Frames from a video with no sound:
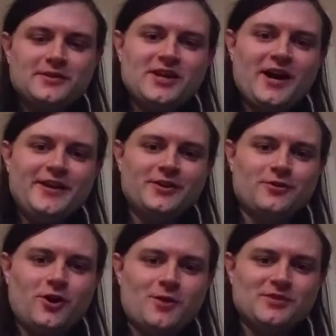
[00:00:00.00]
tighten
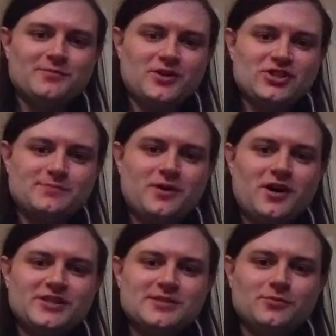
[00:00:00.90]
your arm as much as
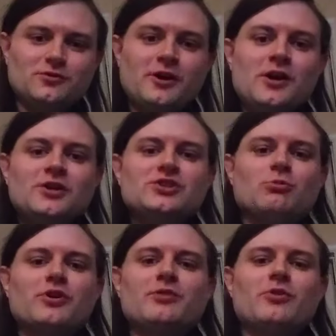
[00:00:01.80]
possible. So
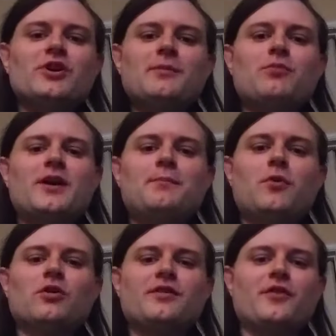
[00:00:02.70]
we're going we're going to bring
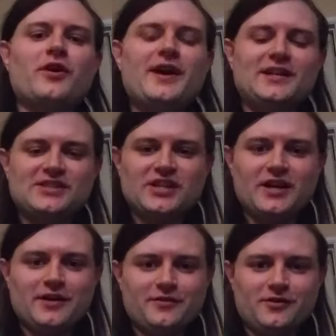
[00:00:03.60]
both of our hands
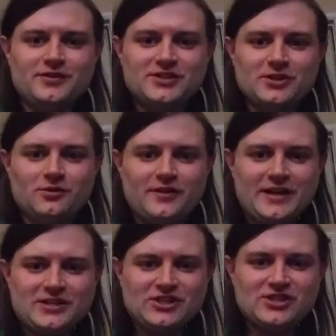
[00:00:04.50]
together. So
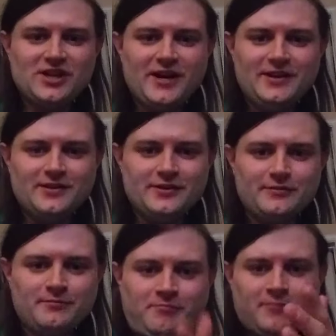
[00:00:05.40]
like just tighten
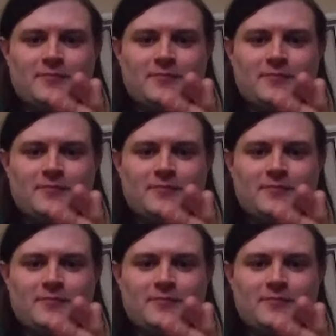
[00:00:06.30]
and